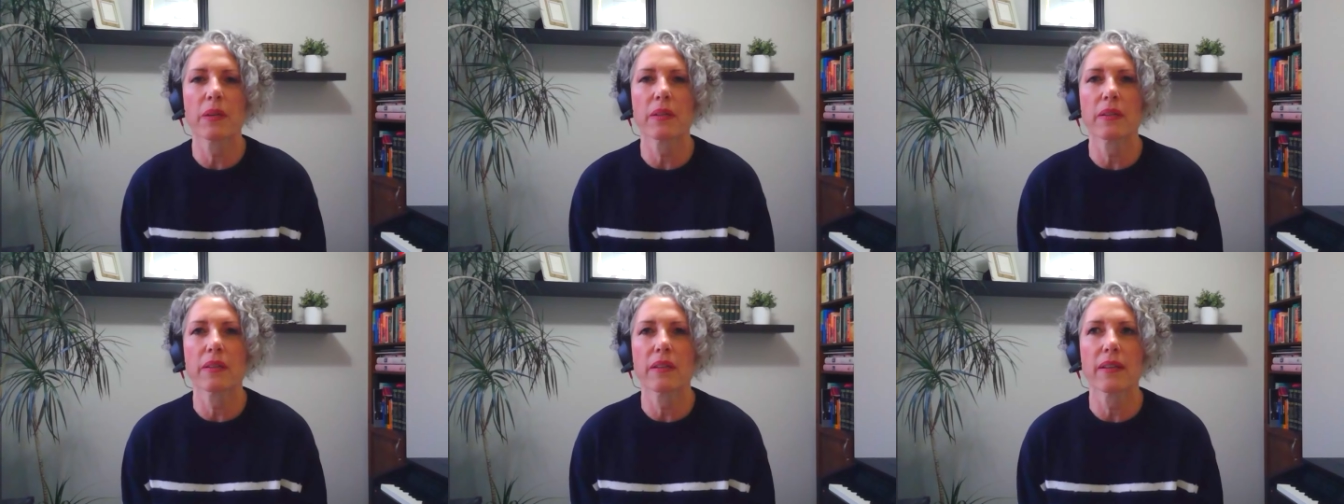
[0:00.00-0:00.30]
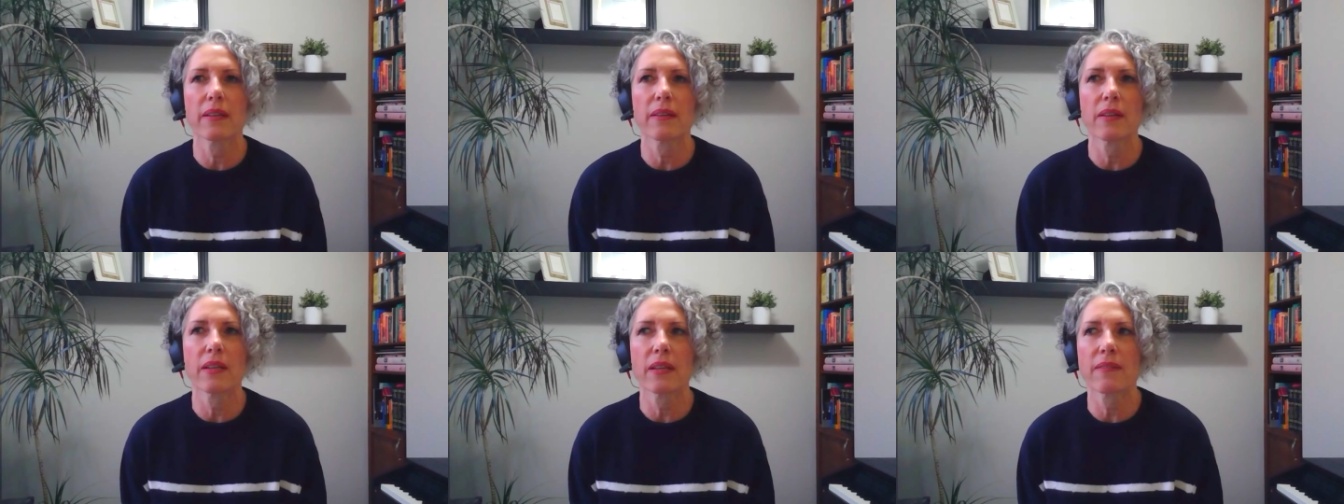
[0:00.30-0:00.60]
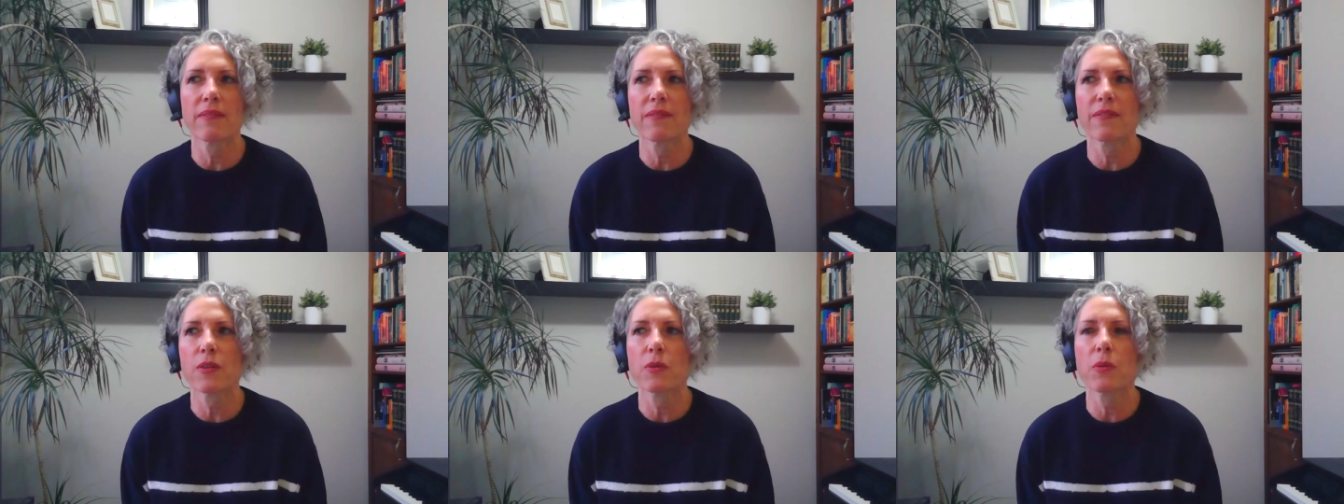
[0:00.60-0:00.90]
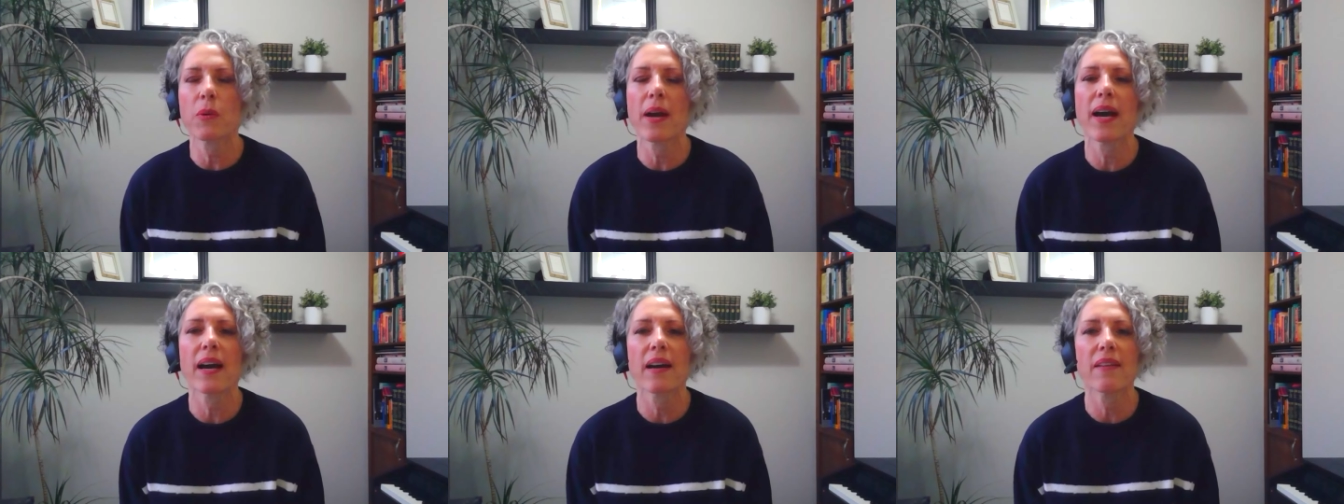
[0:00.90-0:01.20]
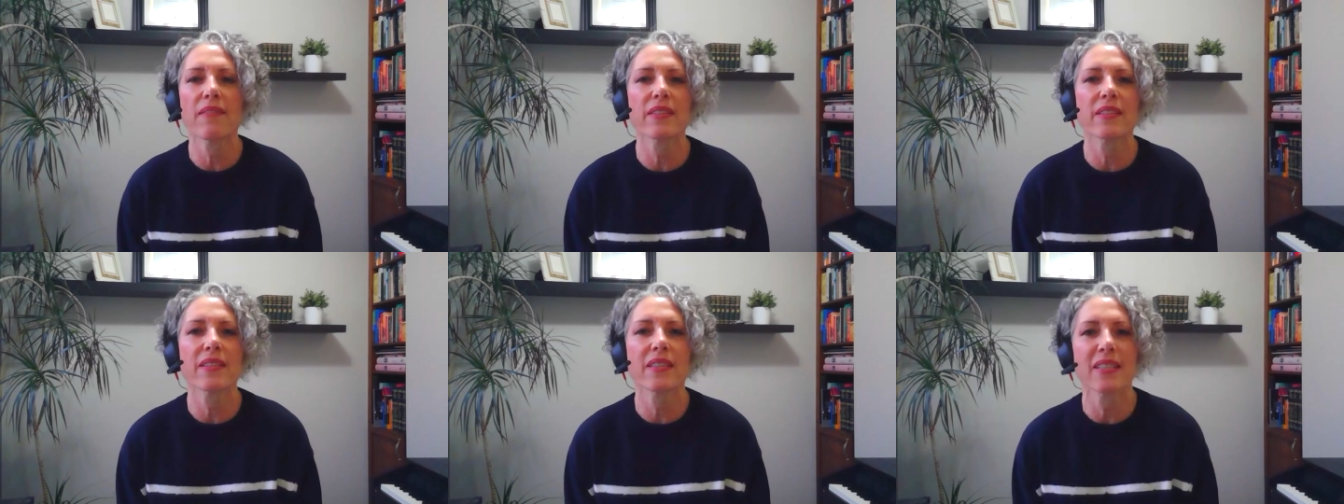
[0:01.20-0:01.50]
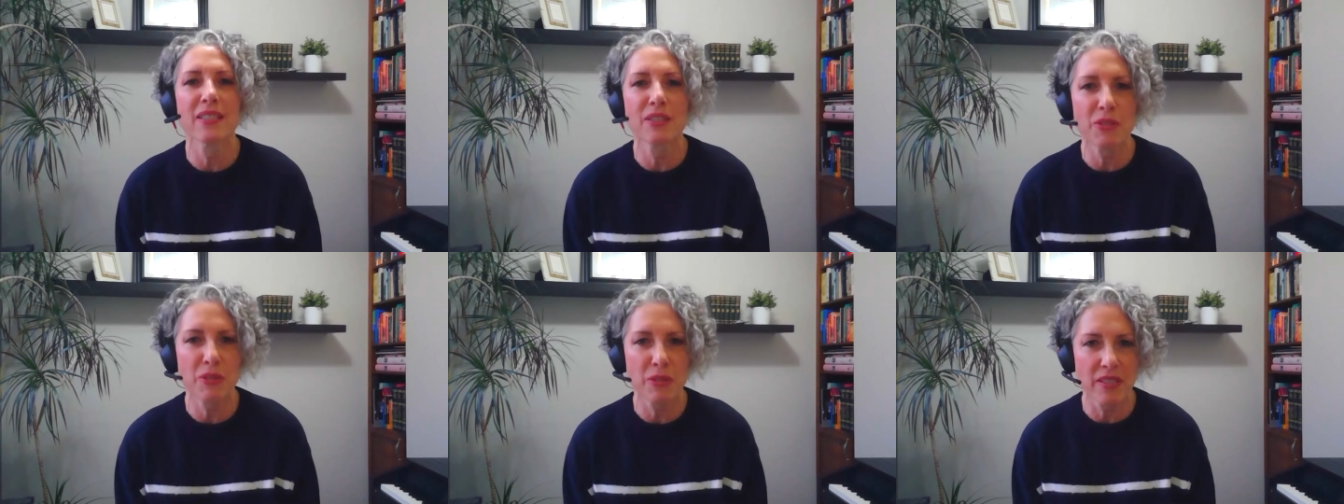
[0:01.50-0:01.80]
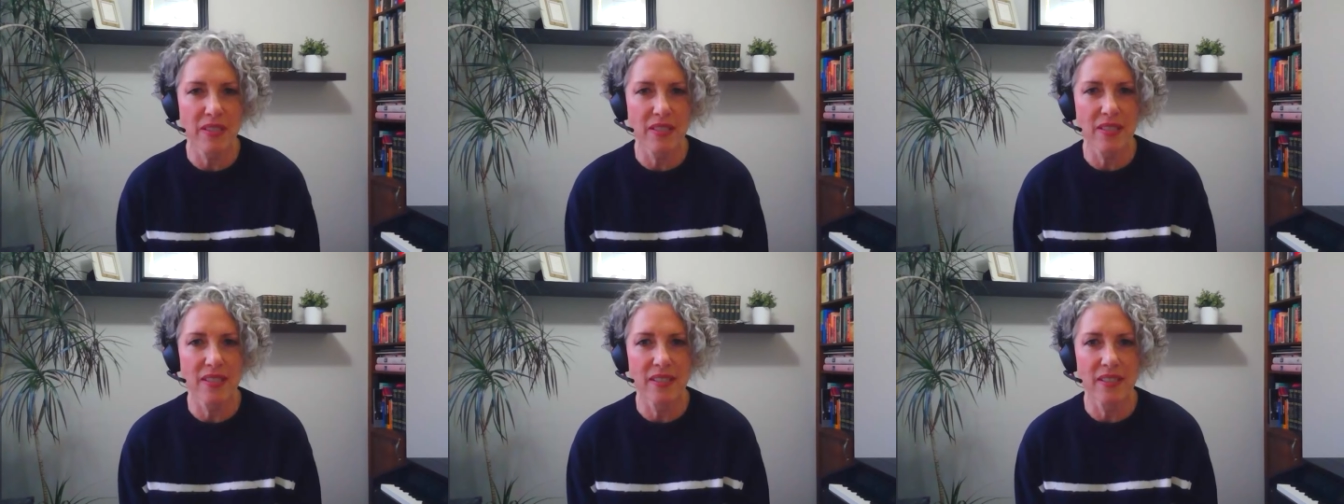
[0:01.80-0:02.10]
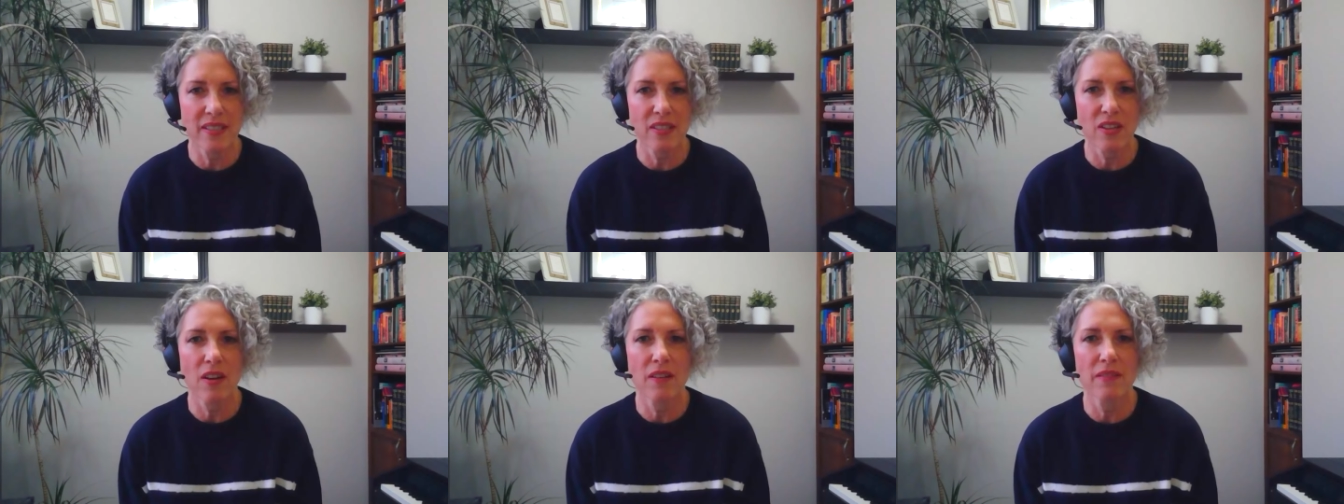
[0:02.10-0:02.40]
But if you have an interest in it,